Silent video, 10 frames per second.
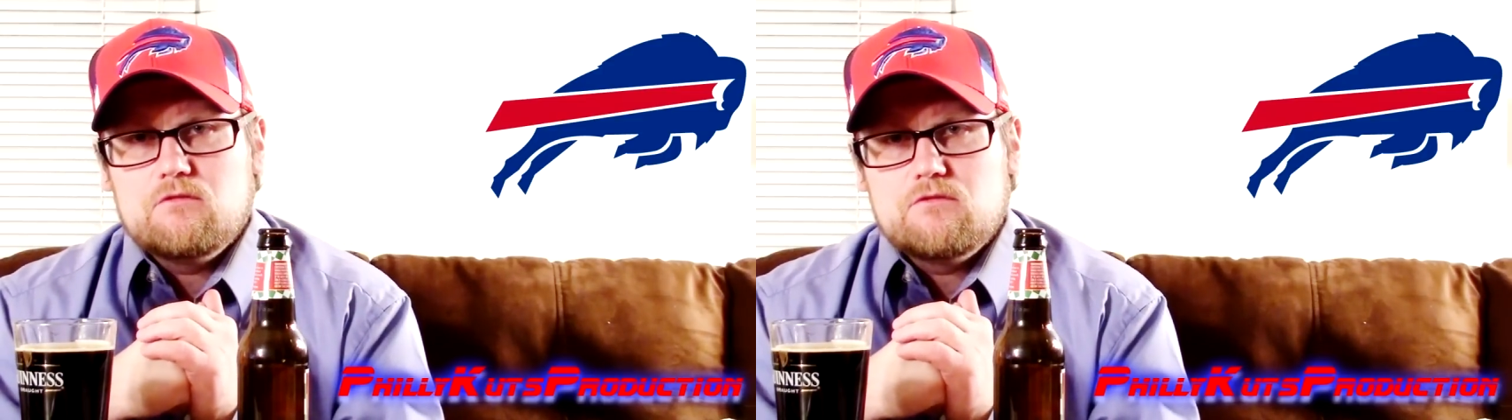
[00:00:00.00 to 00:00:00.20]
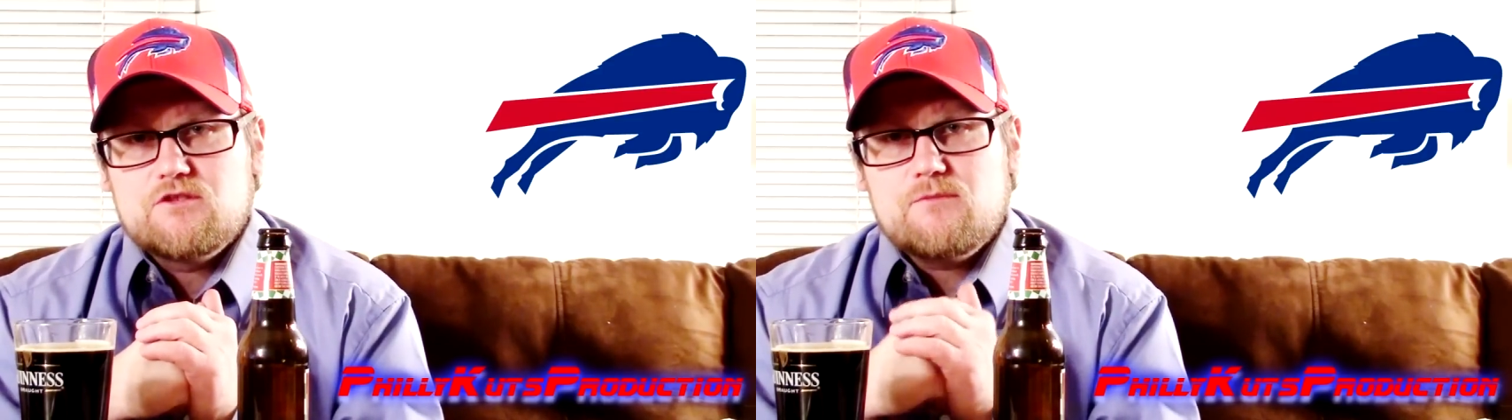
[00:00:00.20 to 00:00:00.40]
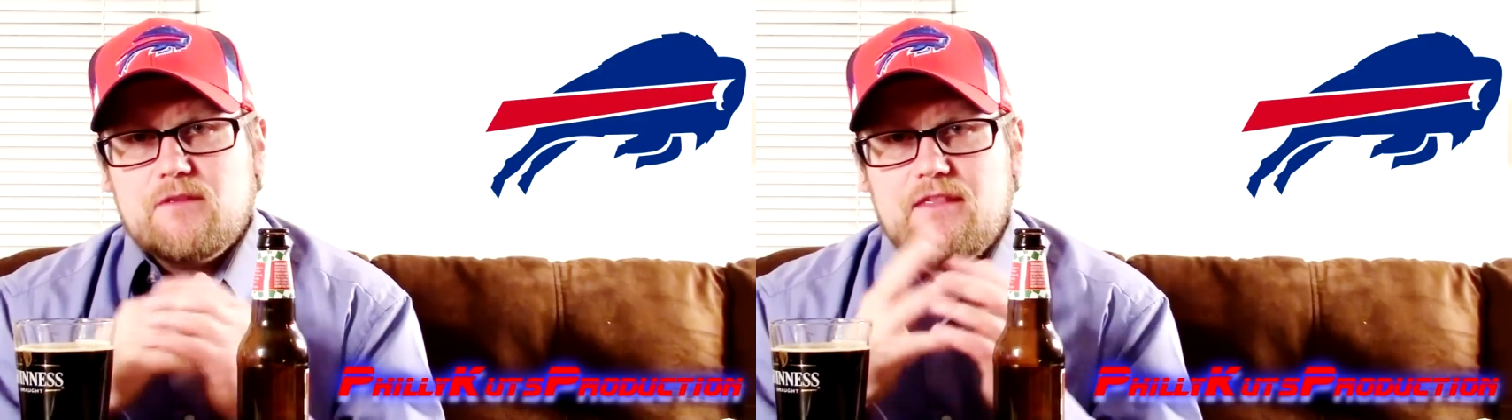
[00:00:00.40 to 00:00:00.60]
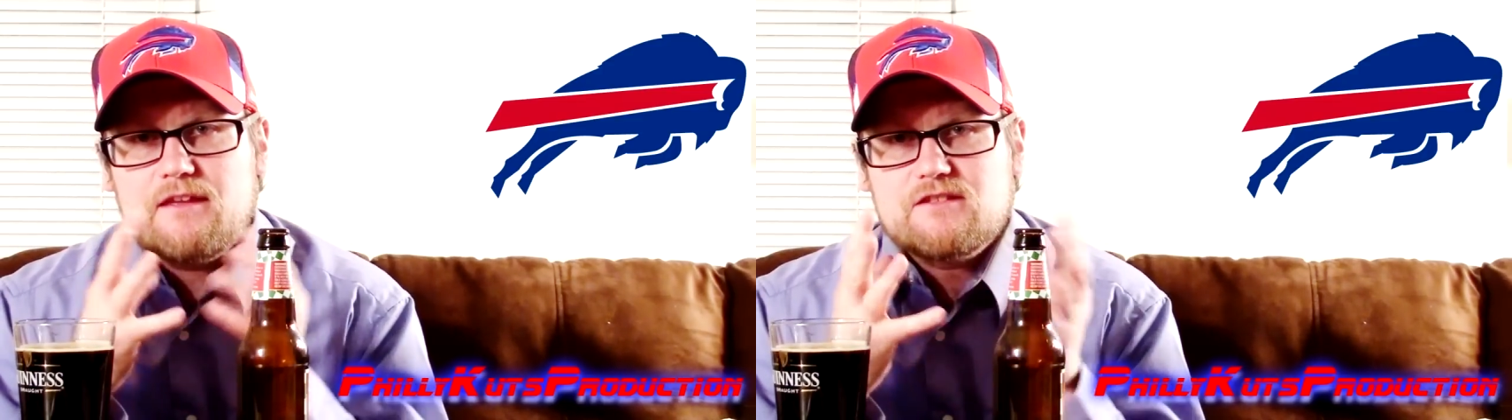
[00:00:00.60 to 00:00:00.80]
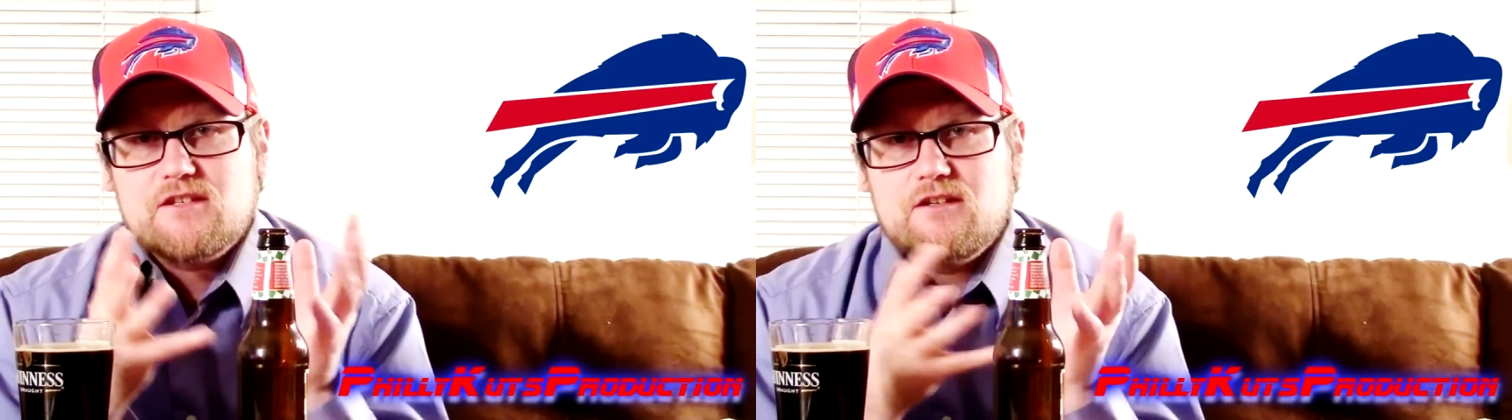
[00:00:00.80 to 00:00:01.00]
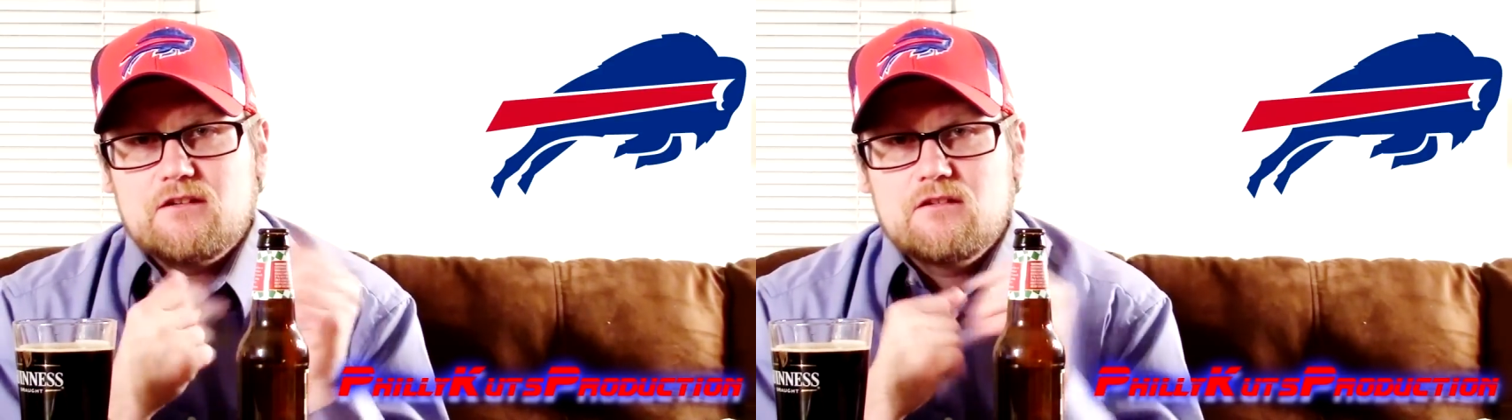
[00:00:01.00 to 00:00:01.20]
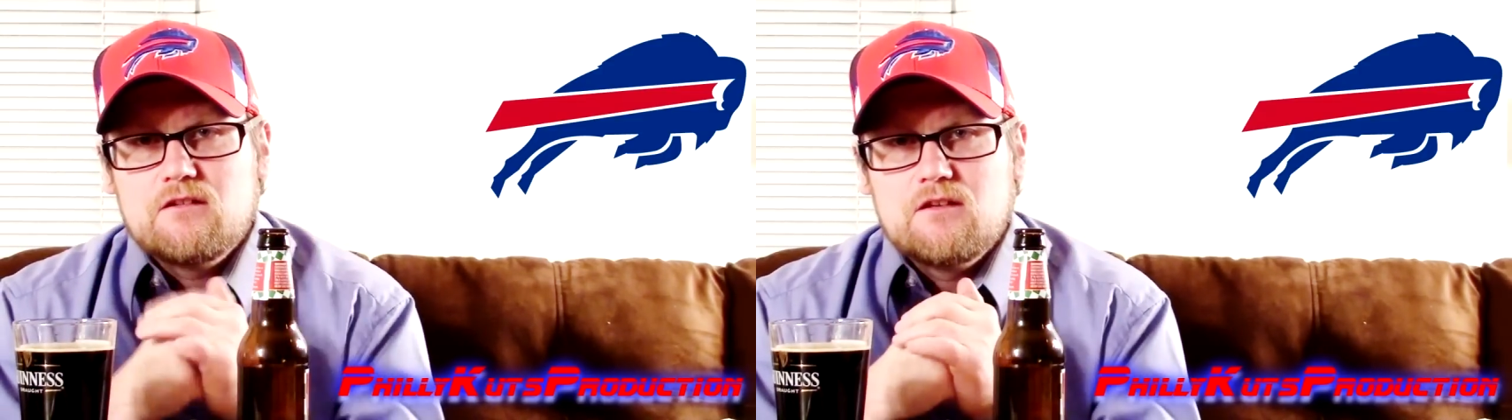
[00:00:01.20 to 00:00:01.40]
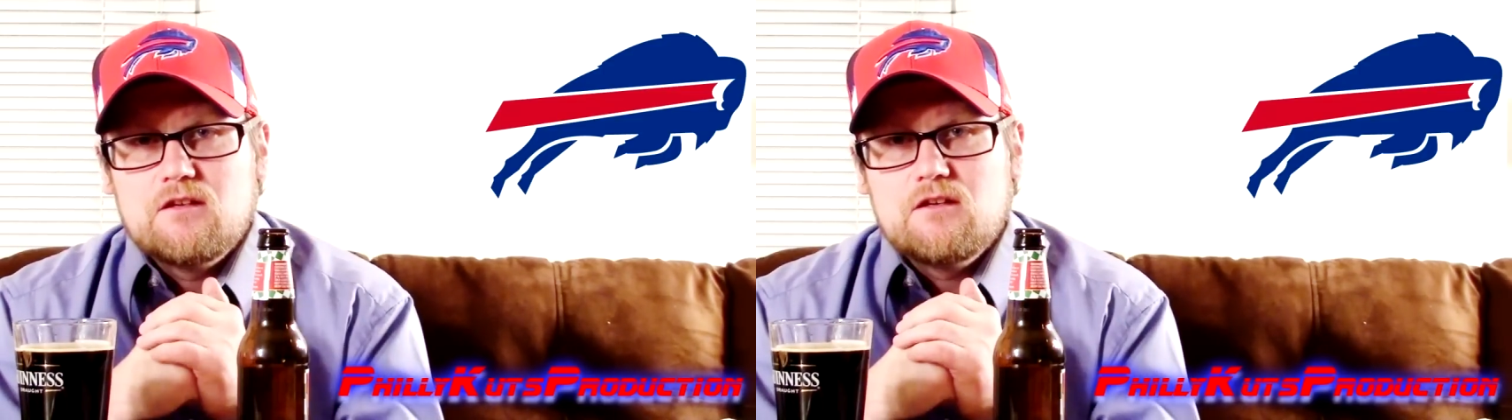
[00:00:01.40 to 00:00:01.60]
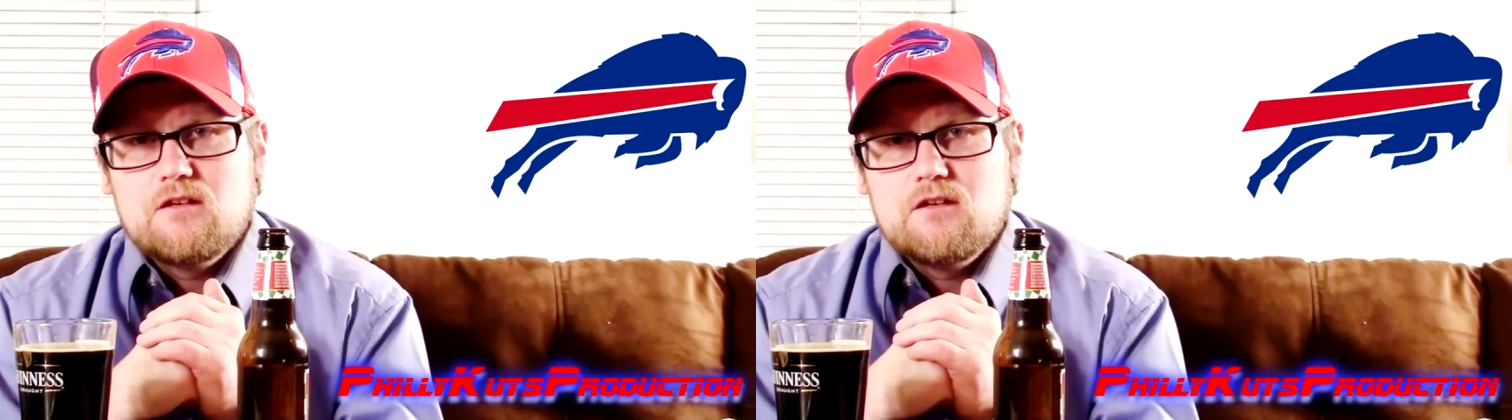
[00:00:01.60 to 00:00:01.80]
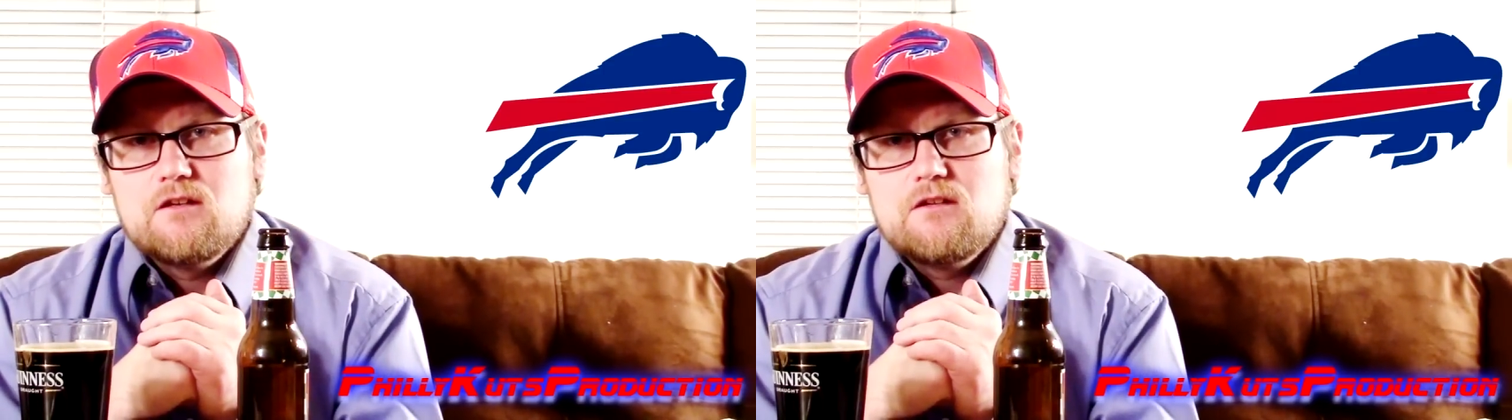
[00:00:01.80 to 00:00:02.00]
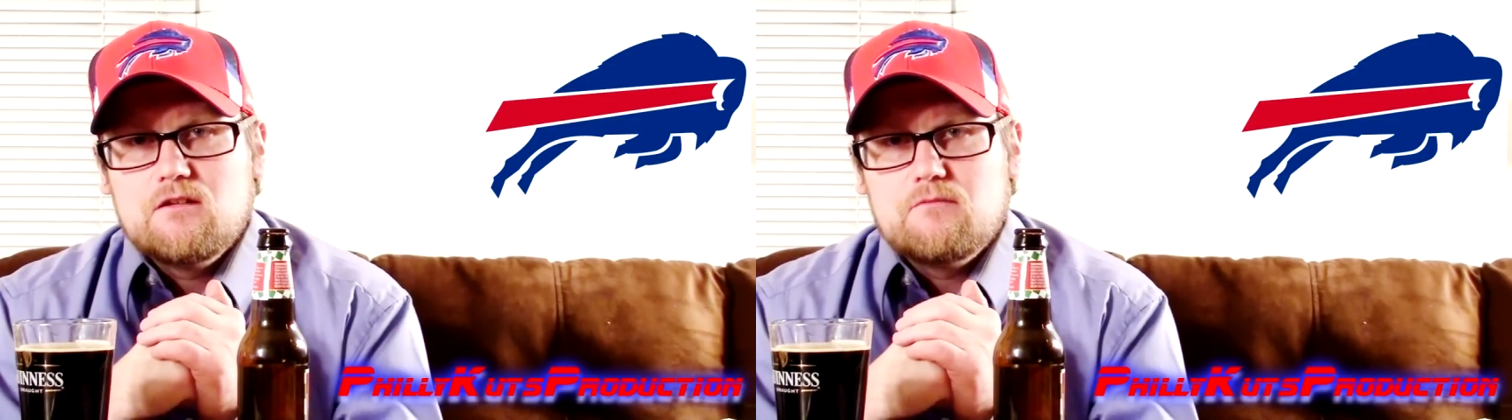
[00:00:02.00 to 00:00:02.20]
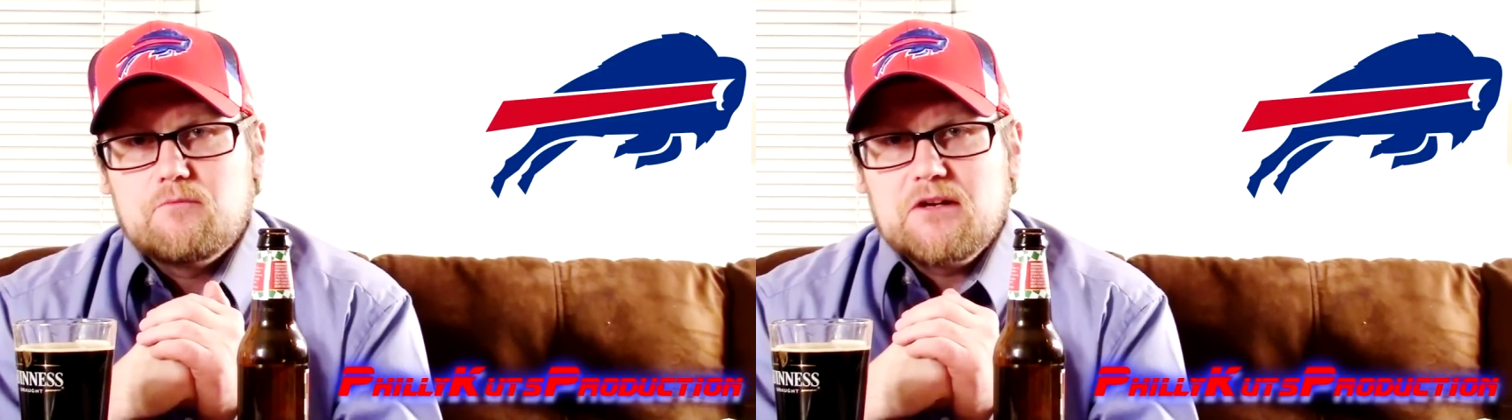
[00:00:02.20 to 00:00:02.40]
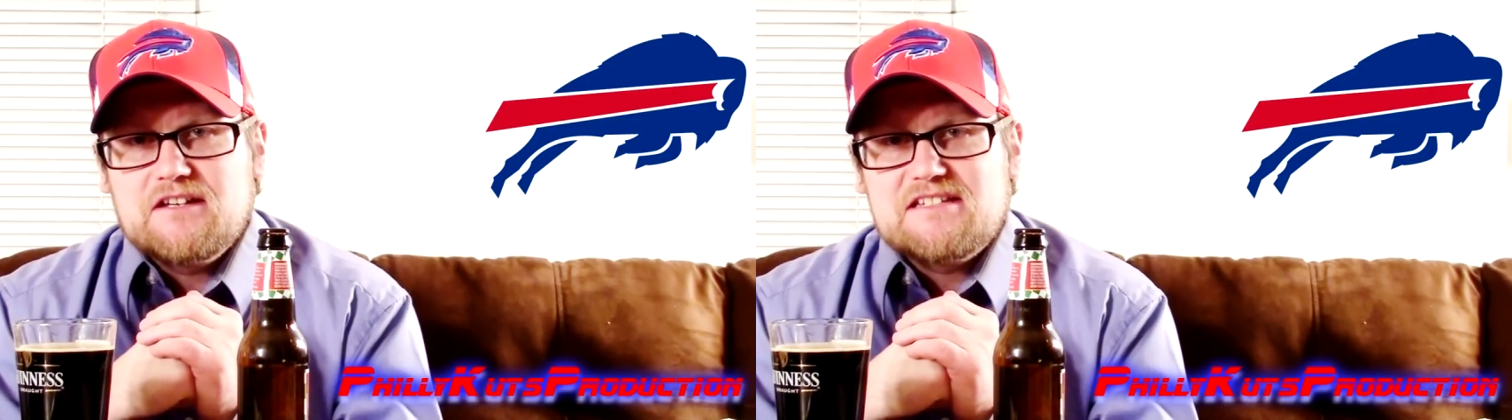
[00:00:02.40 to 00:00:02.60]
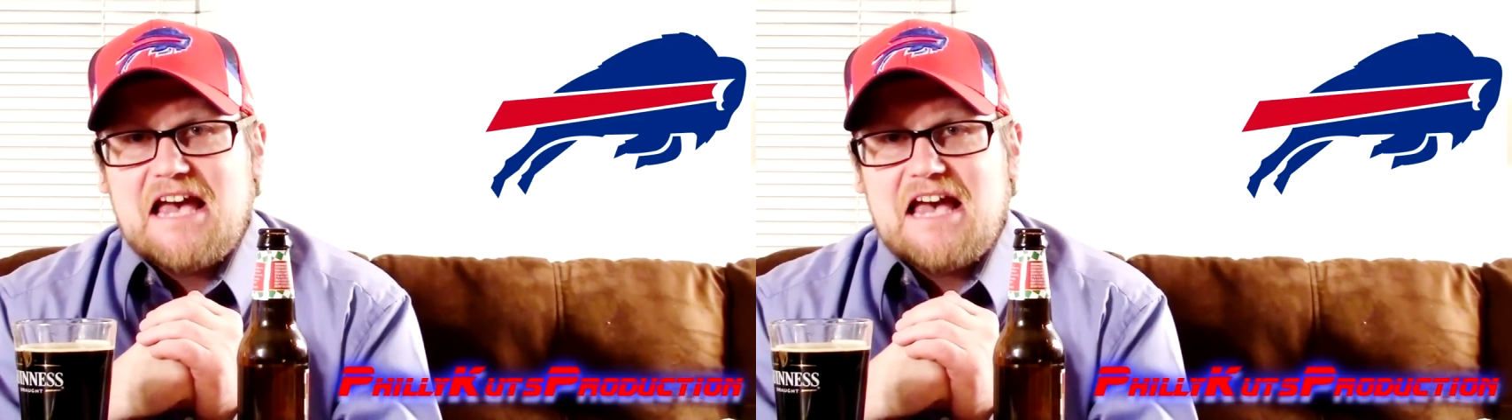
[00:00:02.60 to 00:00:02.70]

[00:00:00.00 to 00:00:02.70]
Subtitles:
Something that's gonna bring us